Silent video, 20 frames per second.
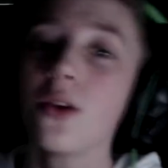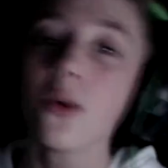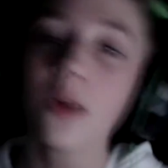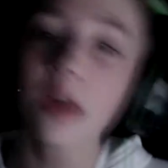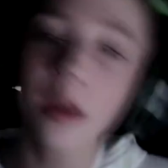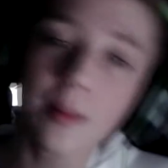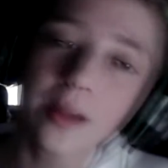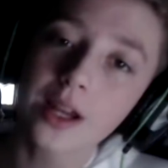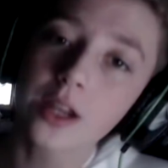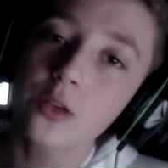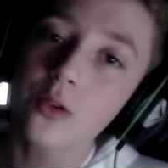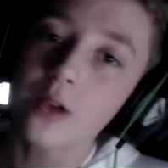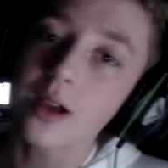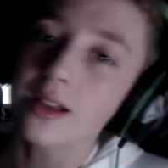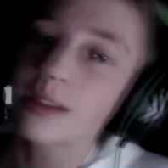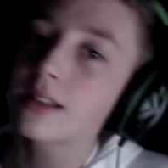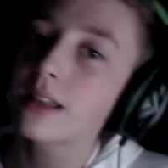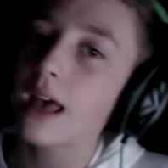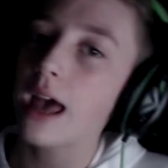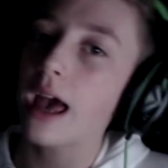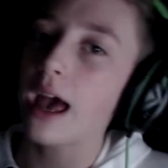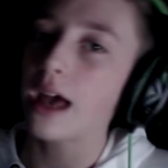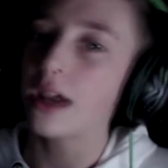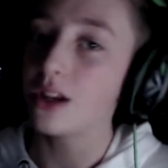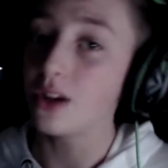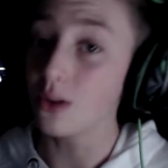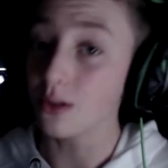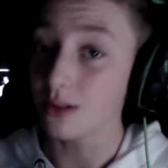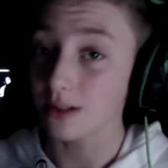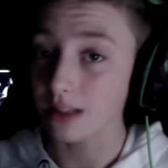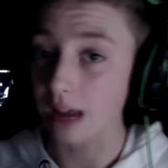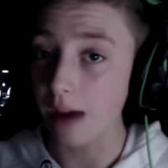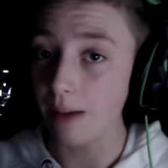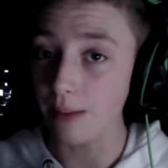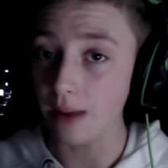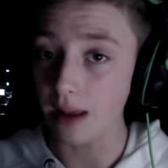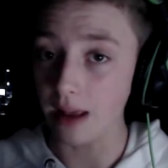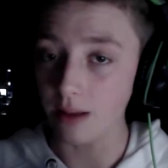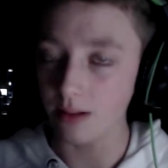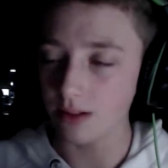your email address, and your Skype
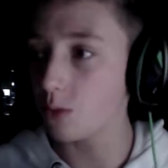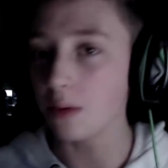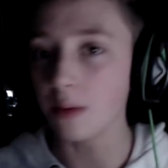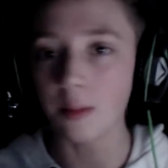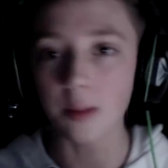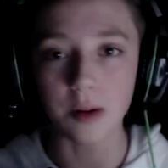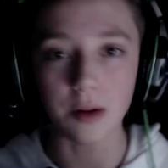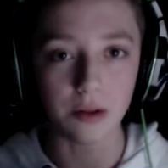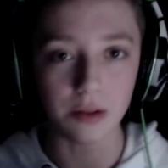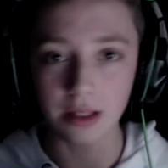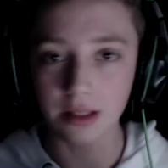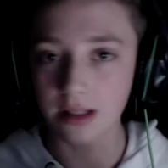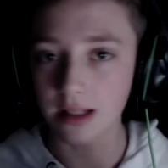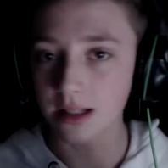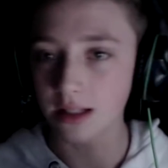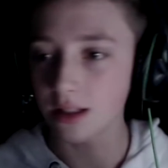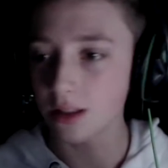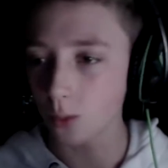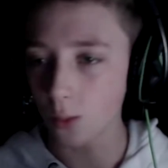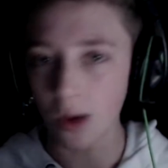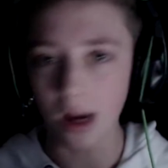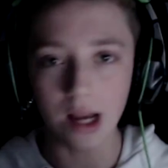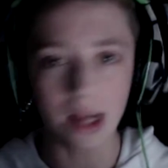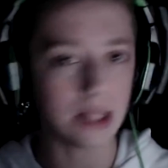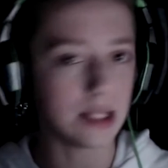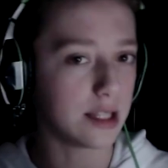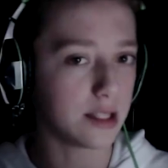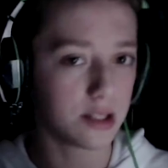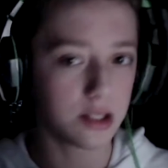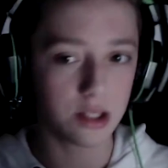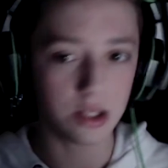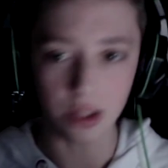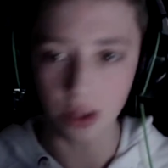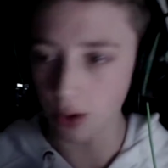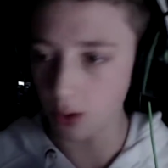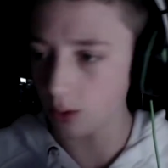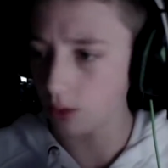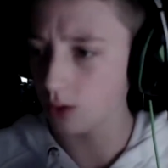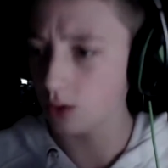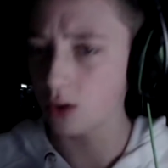name. We'll need this to whitelist
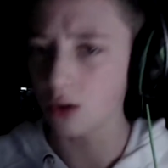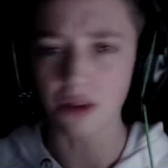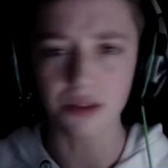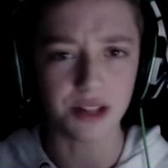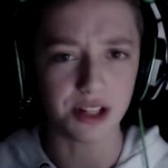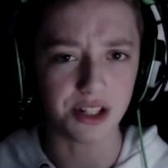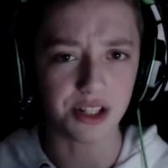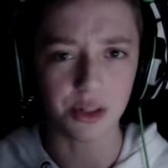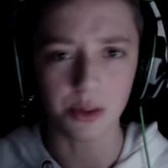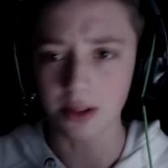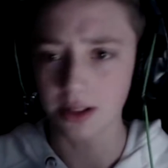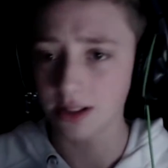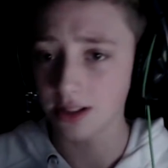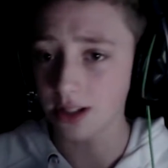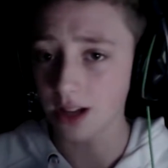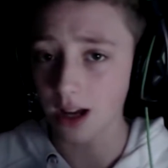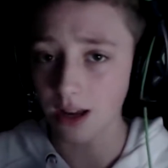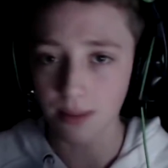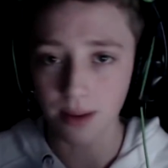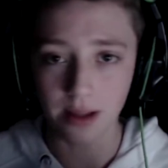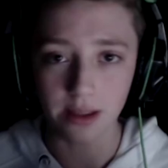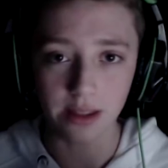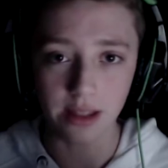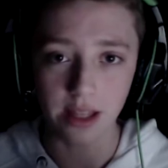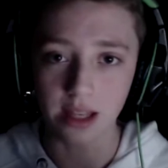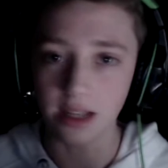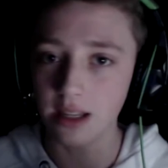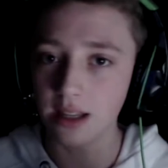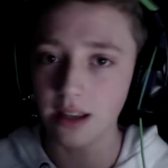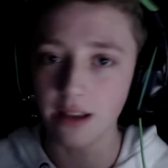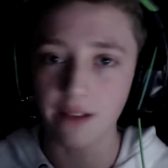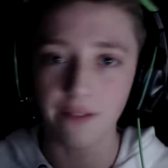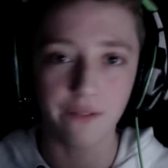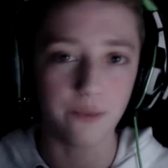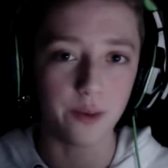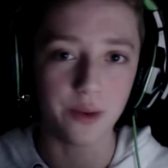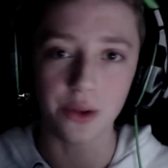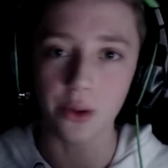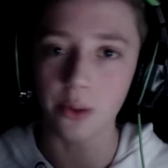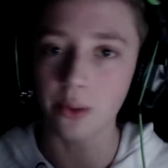you, contact you on Skype, and then if
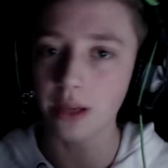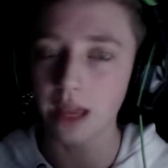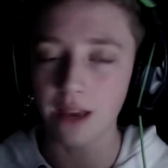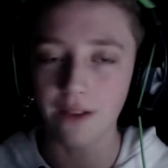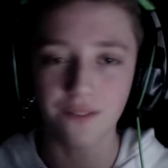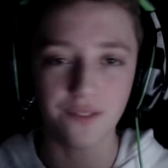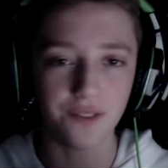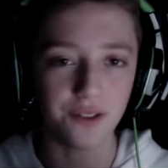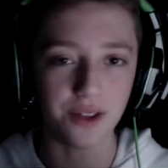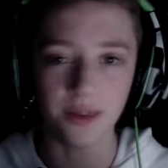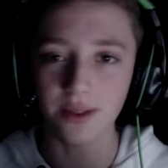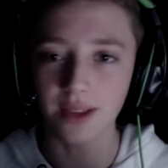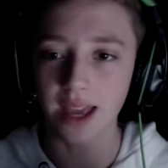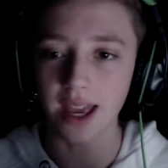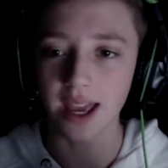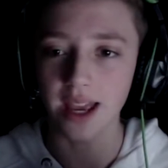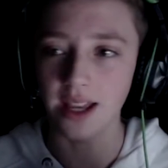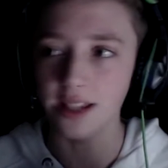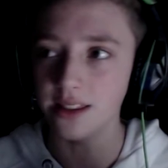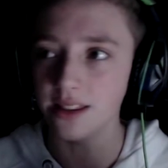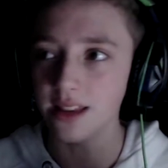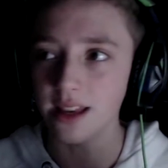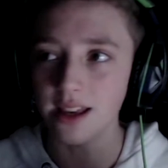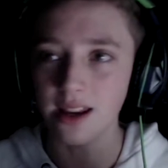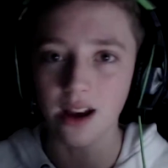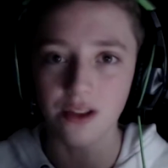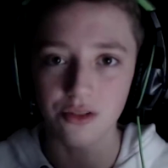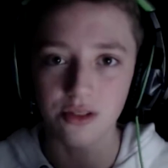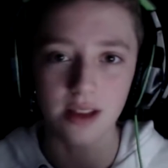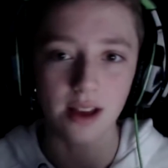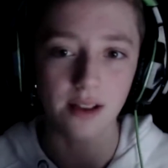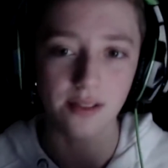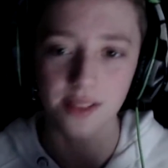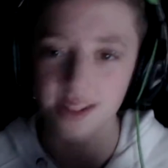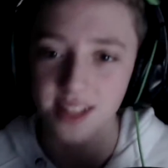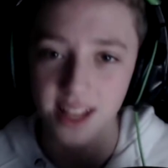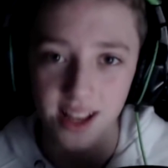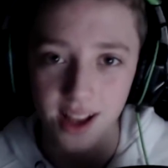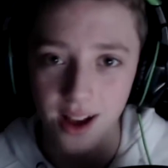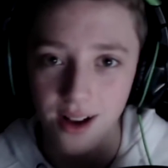you don't get in, then I'll just
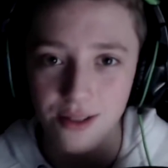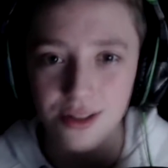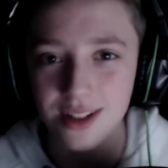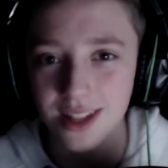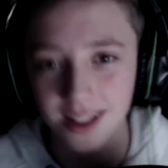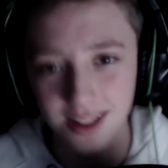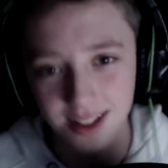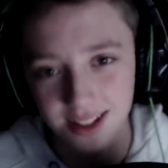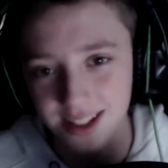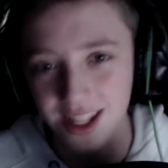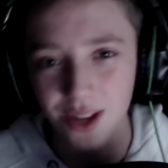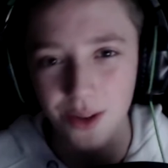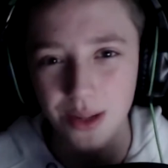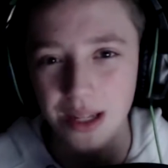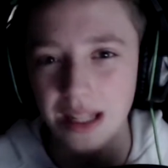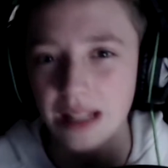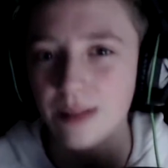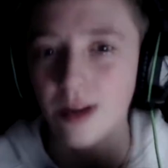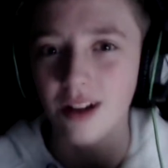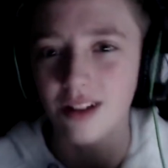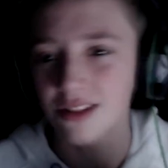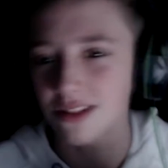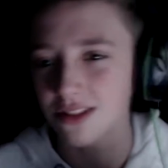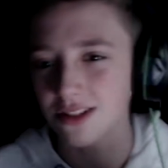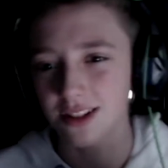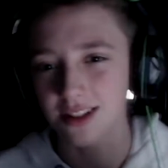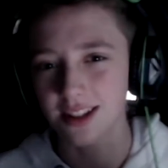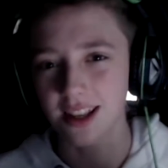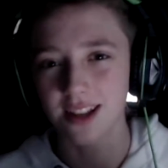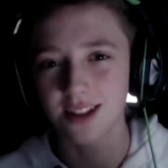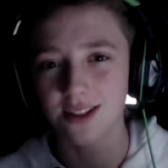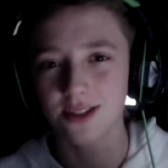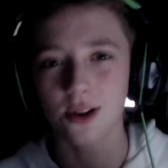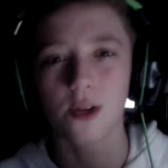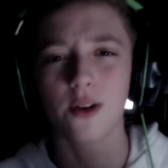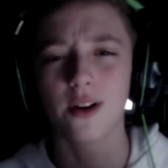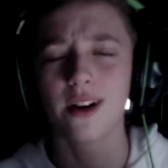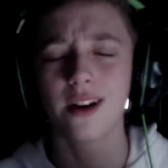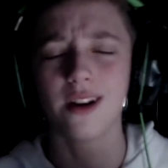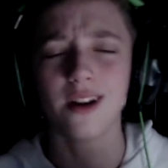like to send you an email just to say
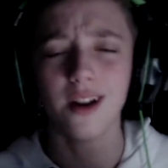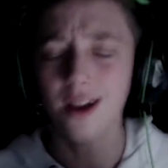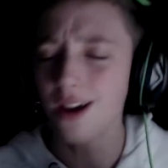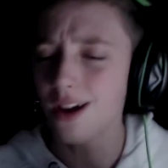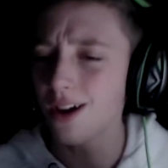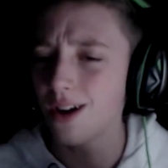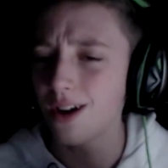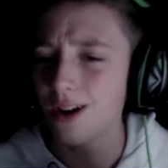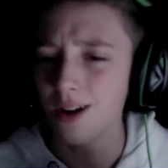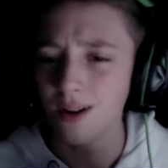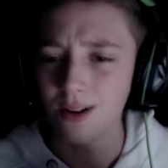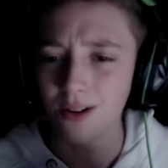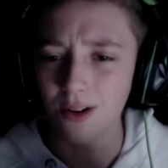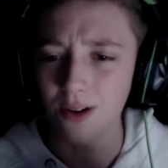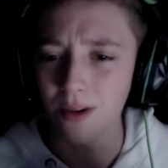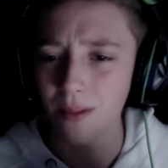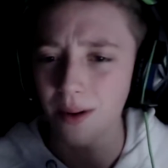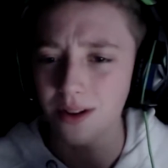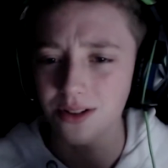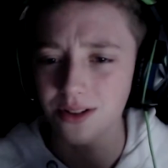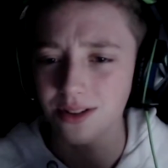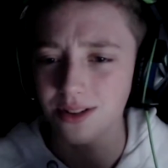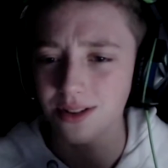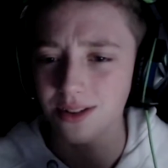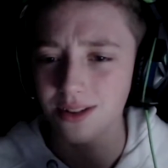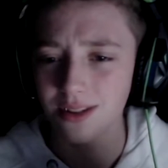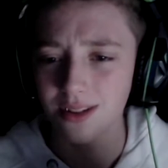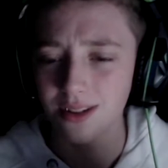sorry, or I might just,